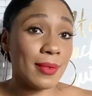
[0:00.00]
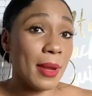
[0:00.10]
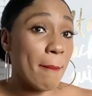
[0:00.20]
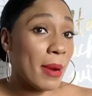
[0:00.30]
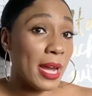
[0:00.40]

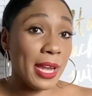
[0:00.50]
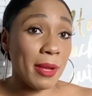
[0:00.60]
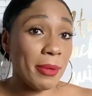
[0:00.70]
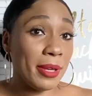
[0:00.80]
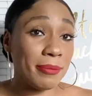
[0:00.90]

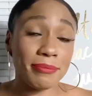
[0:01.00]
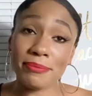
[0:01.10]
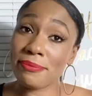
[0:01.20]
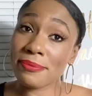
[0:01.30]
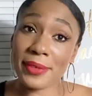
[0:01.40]
Miami
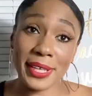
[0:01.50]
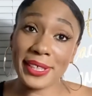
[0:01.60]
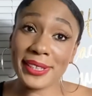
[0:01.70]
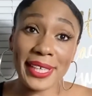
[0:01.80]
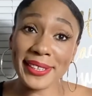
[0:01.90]
is
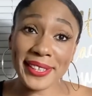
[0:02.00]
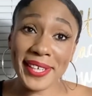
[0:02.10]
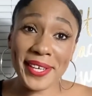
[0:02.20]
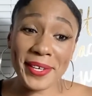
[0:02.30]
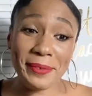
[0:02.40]
that
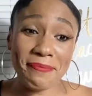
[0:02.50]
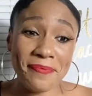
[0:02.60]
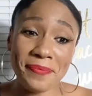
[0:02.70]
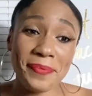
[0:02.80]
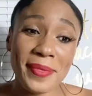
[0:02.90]
city.
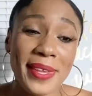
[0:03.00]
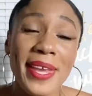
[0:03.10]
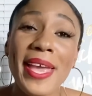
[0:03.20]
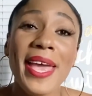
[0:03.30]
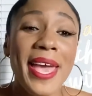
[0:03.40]

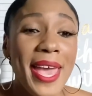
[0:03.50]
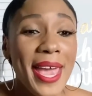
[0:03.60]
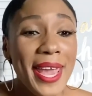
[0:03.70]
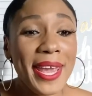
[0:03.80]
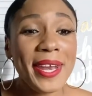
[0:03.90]

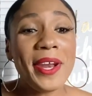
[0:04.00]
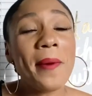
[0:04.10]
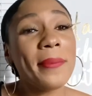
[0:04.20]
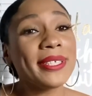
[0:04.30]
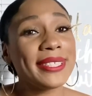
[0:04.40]
And
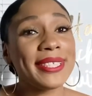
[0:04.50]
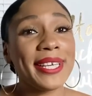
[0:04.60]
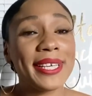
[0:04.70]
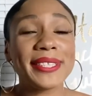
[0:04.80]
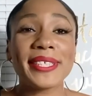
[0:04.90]
number
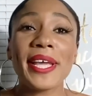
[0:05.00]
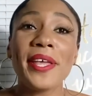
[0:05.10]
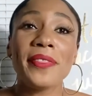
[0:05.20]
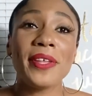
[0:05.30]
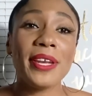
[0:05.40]
six,
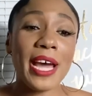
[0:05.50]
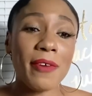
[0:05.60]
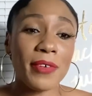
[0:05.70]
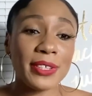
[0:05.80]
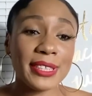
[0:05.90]
the
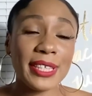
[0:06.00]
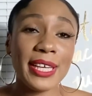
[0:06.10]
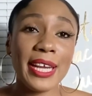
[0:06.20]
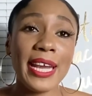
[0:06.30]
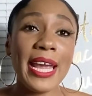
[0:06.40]

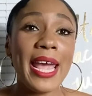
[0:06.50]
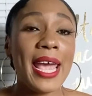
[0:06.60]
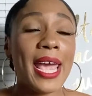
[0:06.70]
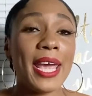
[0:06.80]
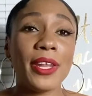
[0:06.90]
diversity
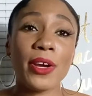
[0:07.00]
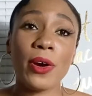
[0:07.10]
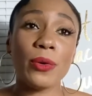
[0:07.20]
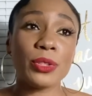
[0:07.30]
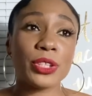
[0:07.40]
and the
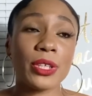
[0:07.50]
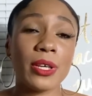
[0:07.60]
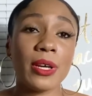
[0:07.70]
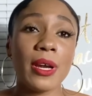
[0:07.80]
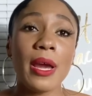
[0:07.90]
culture.
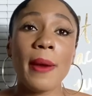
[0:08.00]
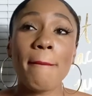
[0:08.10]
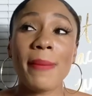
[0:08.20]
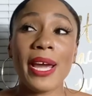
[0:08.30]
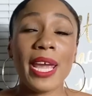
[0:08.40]

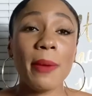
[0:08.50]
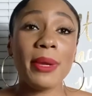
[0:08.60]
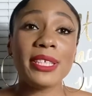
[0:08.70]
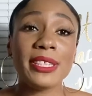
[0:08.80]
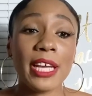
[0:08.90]
Miami is
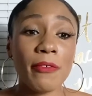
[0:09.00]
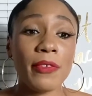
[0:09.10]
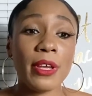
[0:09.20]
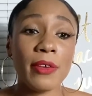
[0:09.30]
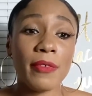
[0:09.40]
definitely
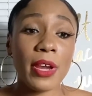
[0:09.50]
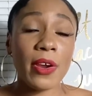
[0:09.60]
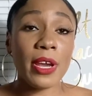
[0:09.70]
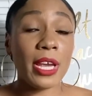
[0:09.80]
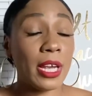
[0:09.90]
a
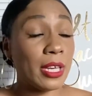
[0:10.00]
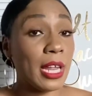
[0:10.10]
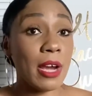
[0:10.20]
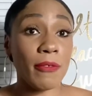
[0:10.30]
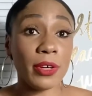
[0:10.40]
very
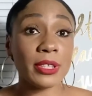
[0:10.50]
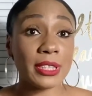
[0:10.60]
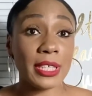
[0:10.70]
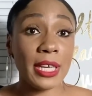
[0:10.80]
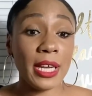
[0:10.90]
diverse
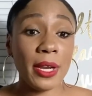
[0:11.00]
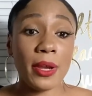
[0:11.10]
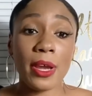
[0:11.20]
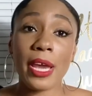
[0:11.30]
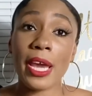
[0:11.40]
city
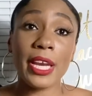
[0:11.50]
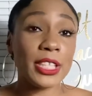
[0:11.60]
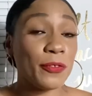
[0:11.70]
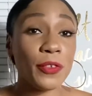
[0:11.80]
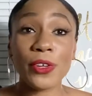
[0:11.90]
and it's
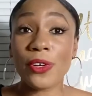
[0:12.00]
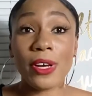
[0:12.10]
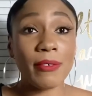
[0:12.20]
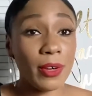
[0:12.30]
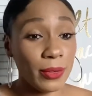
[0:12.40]
full of
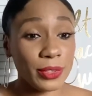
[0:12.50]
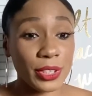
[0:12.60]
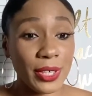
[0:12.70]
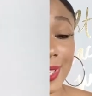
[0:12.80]
culture.